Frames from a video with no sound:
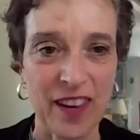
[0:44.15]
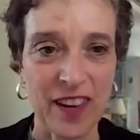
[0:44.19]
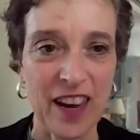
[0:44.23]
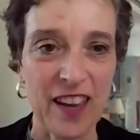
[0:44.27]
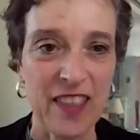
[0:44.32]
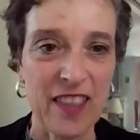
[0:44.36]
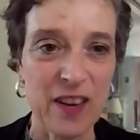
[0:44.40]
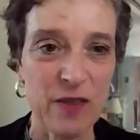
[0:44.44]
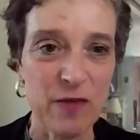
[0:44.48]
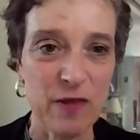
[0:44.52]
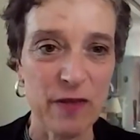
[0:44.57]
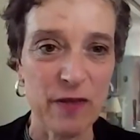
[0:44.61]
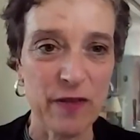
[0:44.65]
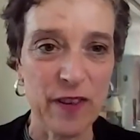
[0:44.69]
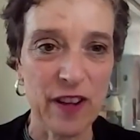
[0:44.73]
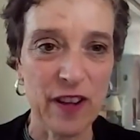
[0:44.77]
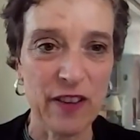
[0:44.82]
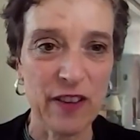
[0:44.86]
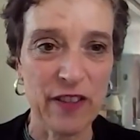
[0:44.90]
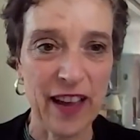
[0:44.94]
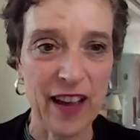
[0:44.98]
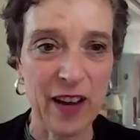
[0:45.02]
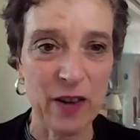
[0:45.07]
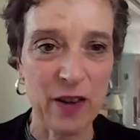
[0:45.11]
And then we'll
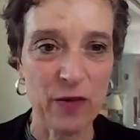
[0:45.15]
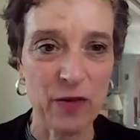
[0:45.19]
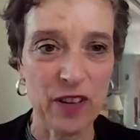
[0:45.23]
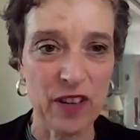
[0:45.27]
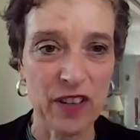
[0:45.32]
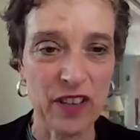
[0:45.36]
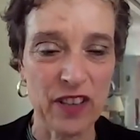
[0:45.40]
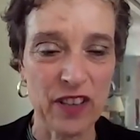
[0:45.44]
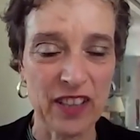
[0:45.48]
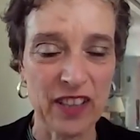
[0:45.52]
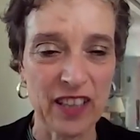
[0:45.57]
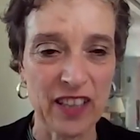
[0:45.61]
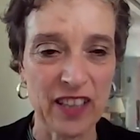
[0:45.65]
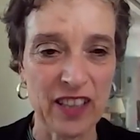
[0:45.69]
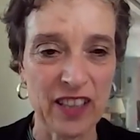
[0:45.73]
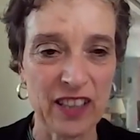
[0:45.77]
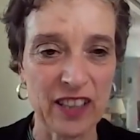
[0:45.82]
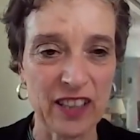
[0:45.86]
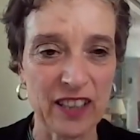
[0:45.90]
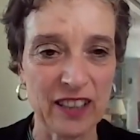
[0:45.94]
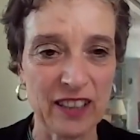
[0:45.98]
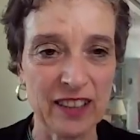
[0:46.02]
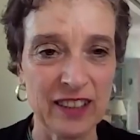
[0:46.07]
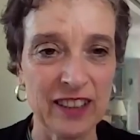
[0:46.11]
follow that with
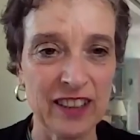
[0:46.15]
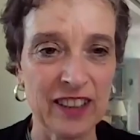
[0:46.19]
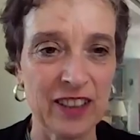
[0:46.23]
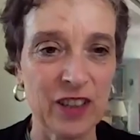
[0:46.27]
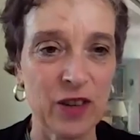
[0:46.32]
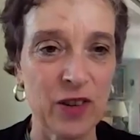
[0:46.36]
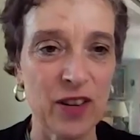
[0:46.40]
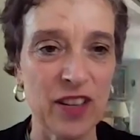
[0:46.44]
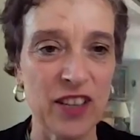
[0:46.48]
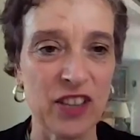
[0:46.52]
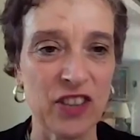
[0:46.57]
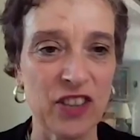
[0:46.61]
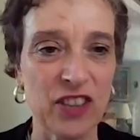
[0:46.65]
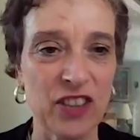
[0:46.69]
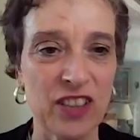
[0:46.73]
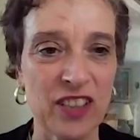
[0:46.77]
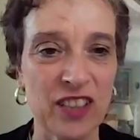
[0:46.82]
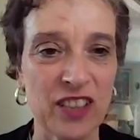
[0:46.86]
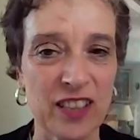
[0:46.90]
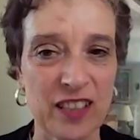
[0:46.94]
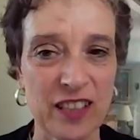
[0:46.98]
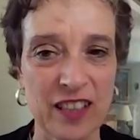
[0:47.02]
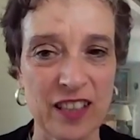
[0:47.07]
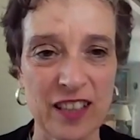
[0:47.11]
6
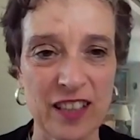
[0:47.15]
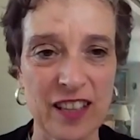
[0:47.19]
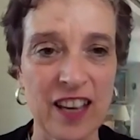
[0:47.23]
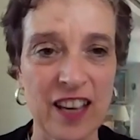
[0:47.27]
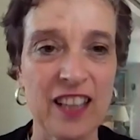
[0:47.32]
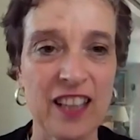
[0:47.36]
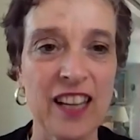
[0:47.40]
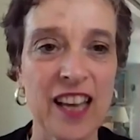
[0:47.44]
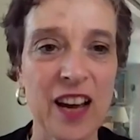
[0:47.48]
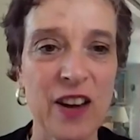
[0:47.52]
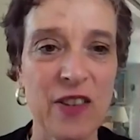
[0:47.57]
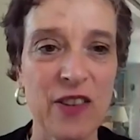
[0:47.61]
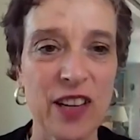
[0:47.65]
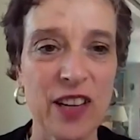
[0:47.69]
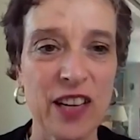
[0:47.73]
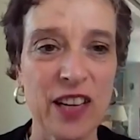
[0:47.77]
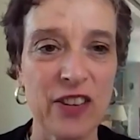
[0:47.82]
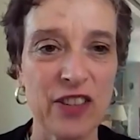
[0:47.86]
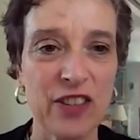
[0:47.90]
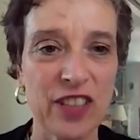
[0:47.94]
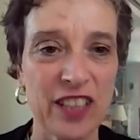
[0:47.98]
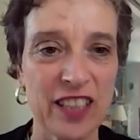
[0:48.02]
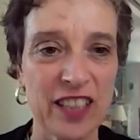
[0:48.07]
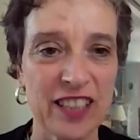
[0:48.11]
questions, allowing
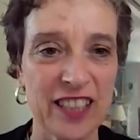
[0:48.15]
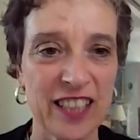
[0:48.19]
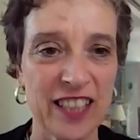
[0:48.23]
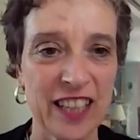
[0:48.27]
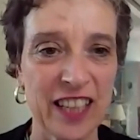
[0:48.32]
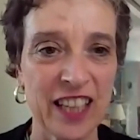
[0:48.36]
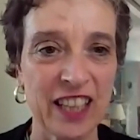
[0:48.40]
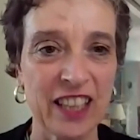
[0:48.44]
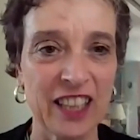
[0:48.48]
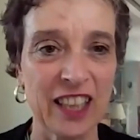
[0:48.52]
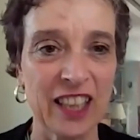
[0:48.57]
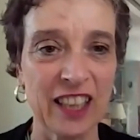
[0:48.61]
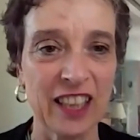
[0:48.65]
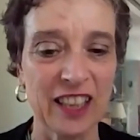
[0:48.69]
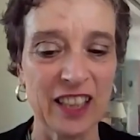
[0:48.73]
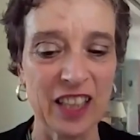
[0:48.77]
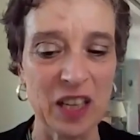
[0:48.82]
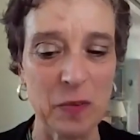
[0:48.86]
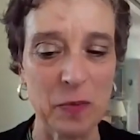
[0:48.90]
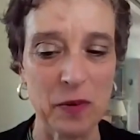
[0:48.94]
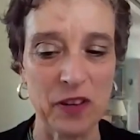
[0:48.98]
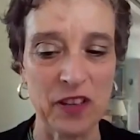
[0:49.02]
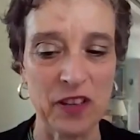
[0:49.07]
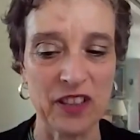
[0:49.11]
you to dig a little
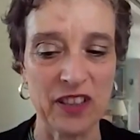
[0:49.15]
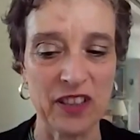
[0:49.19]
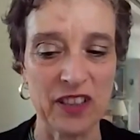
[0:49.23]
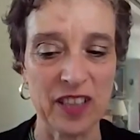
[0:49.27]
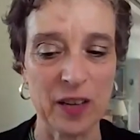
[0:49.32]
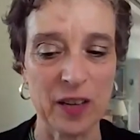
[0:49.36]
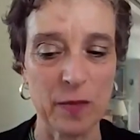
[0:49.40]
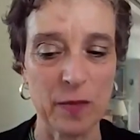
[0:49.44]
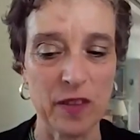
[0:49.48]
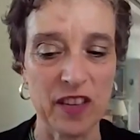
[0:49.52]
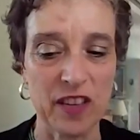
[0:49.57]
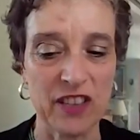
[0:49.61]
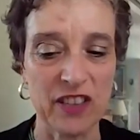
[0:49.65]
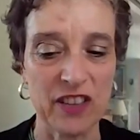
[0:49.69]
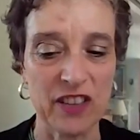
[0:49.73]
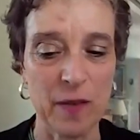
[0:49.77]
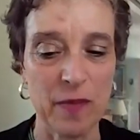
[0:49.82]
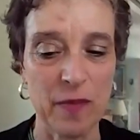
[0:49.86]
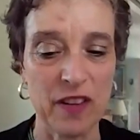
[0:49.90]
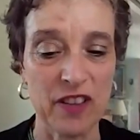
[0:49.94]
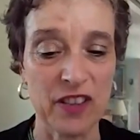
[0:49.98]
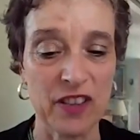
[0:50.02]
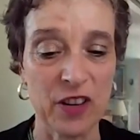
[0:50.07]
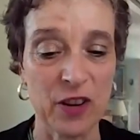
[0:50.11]
deeper into some of these
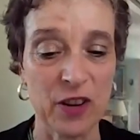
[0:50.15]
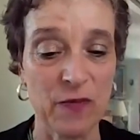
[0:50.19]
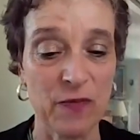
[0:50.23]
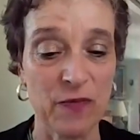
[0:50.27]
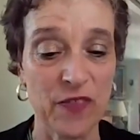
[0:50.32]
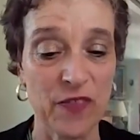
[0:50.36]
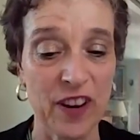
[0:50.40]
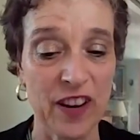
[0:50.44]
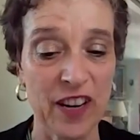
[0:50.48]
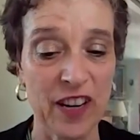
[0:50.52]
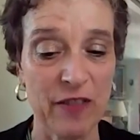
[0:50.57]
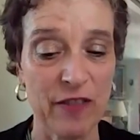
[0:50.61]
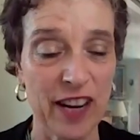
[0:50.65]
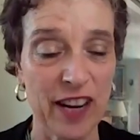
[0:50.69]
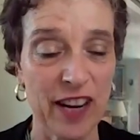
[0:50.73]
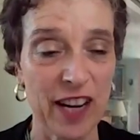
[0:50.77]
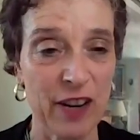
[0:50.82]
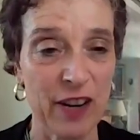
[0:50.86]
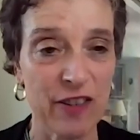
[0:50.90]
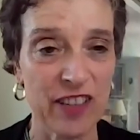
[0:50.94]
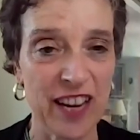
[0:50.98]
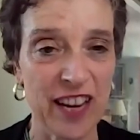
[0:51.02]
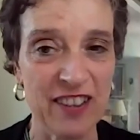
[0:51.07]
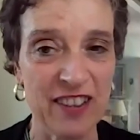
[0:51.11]
topics. So are you ready,
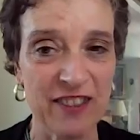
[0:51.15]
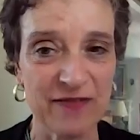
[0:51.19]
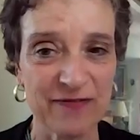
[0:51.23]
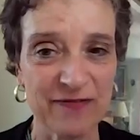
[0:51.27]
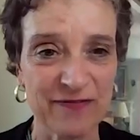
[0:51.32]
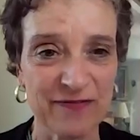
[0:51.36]
Odette?